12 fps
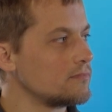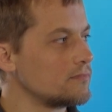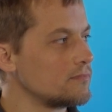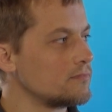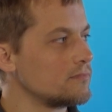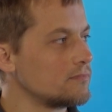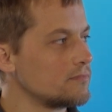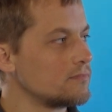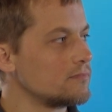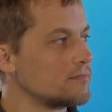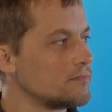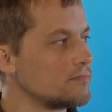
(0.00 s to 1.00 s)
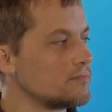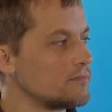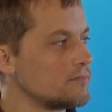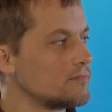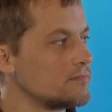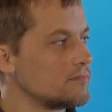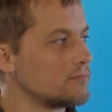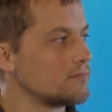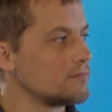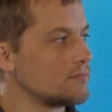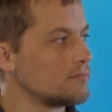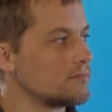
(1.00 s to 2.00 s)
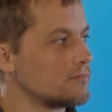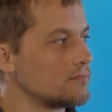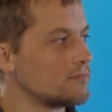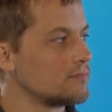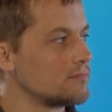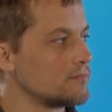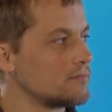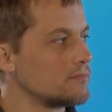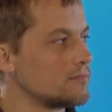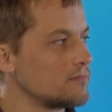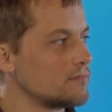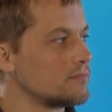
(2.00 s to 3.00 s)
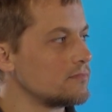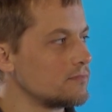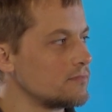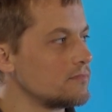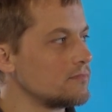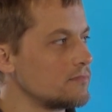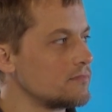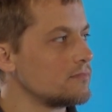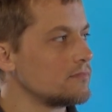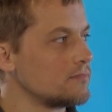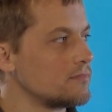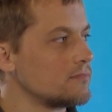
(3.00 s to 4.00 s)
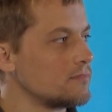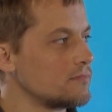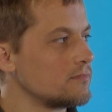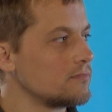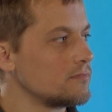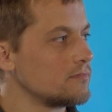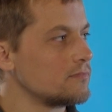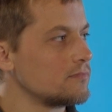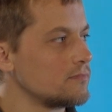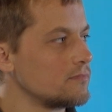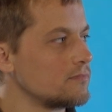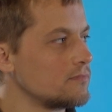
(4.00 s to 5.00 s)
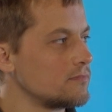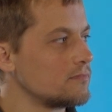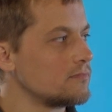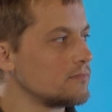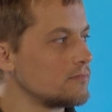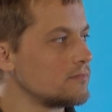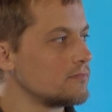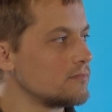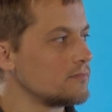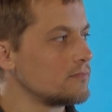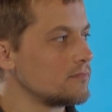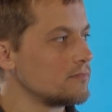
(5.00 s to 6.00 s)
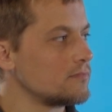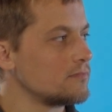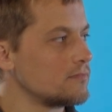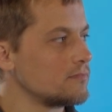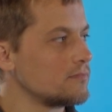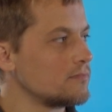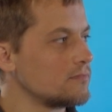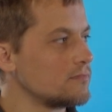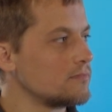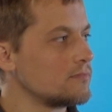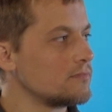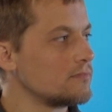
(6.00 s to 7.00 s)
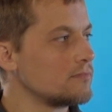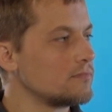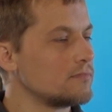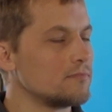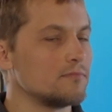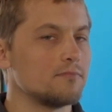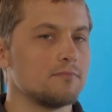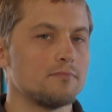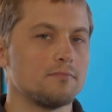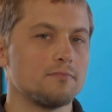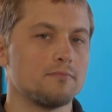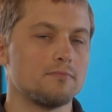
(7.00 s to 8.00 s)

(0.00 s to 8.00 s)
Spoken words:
This person isn't speaking.